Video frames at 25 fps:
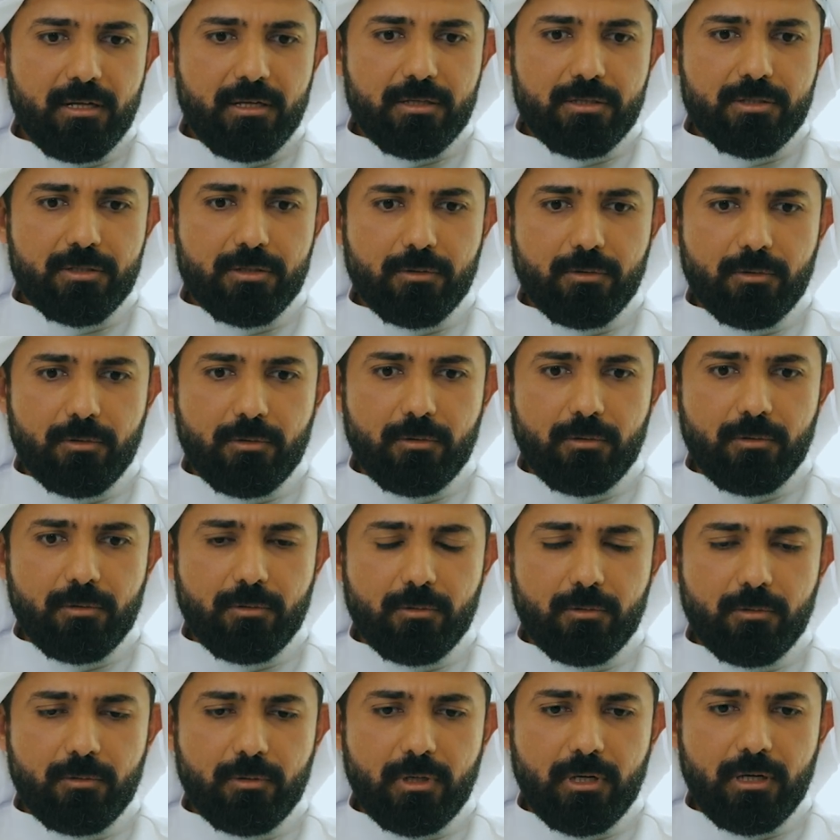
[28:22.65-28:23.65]

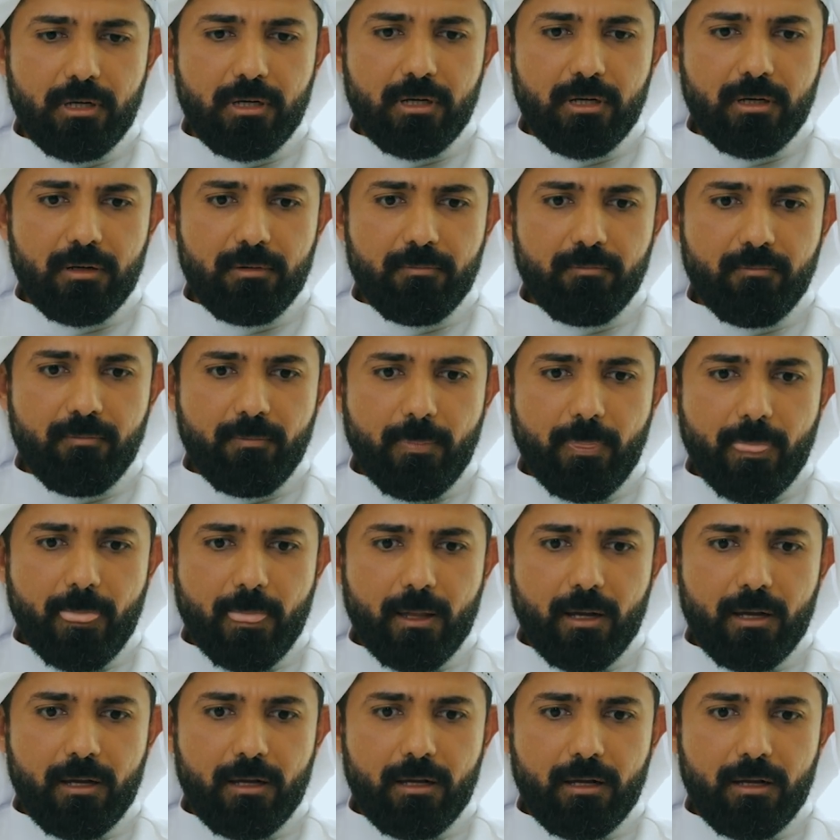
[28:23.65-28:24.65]
So
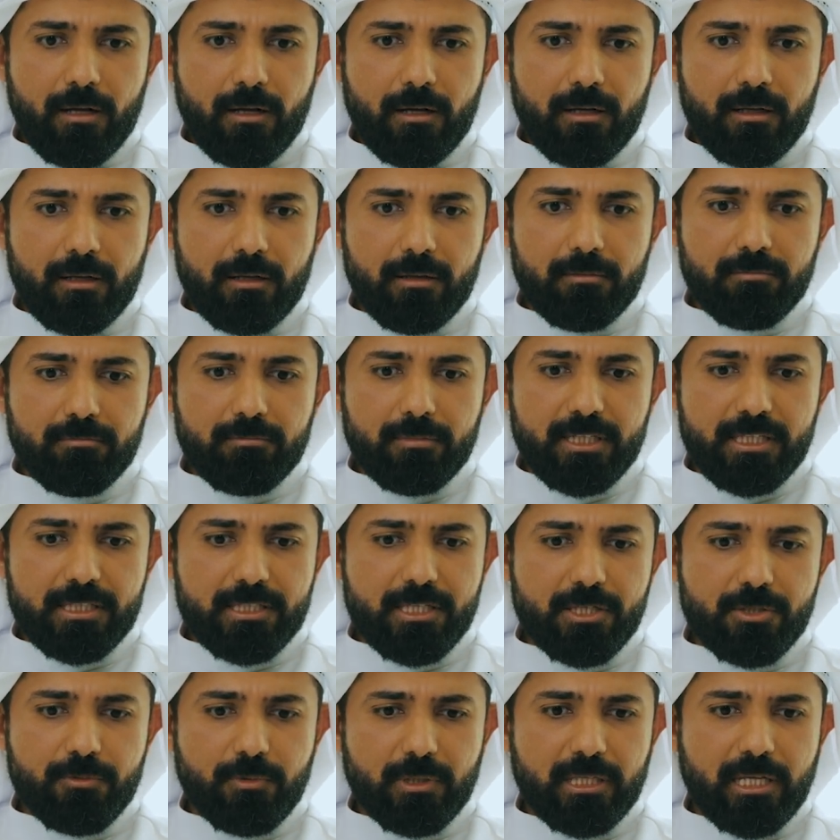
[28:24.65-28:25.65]
this
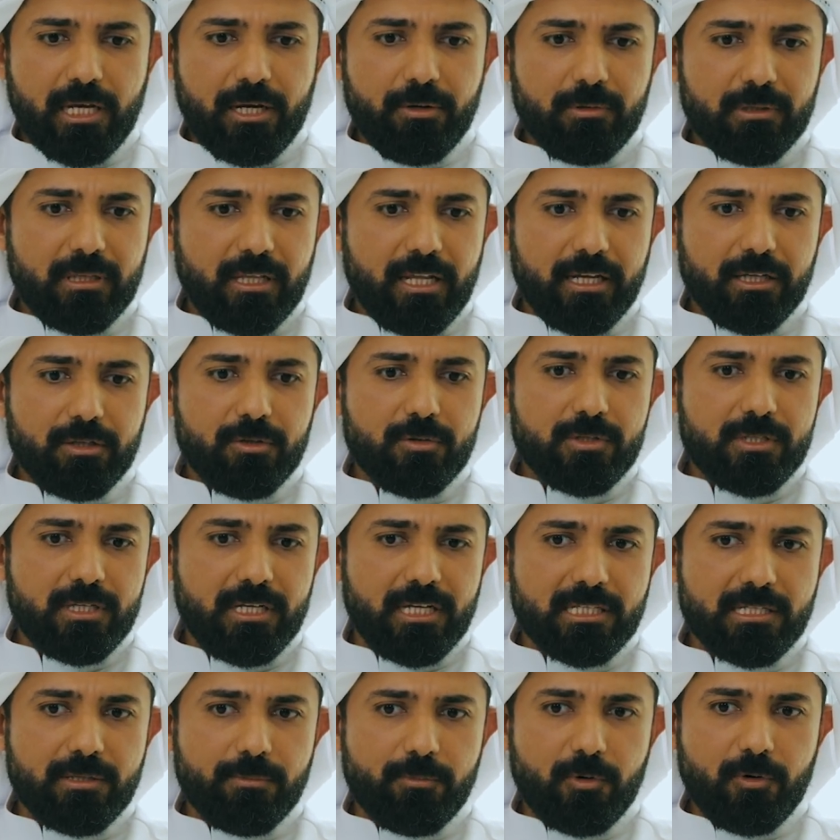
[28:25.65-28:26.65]
is what I would like to see
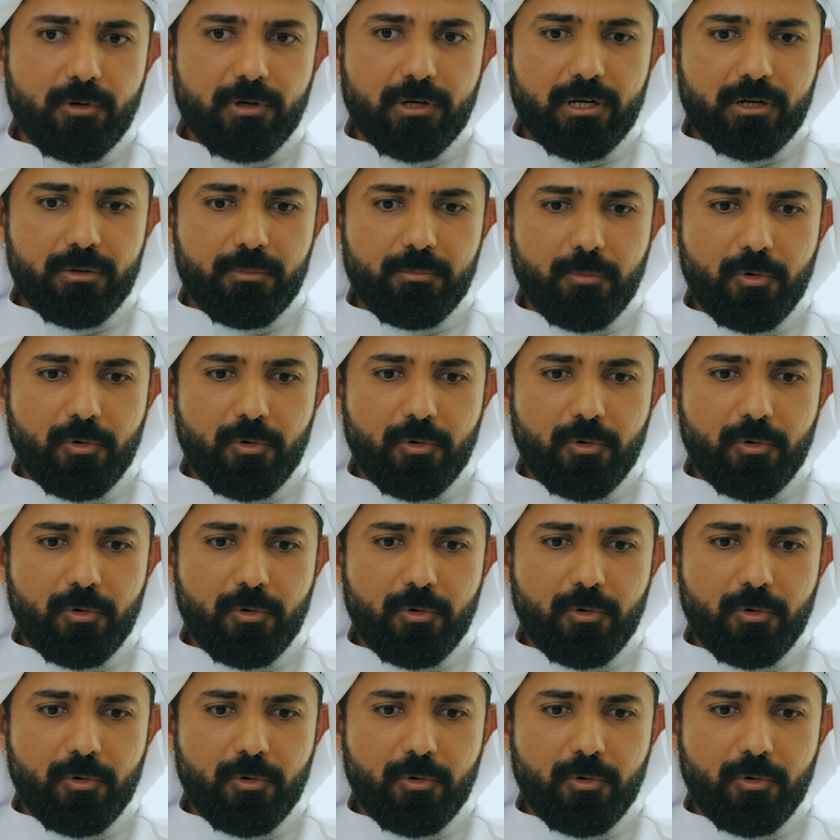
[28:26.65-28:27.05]
as a broker,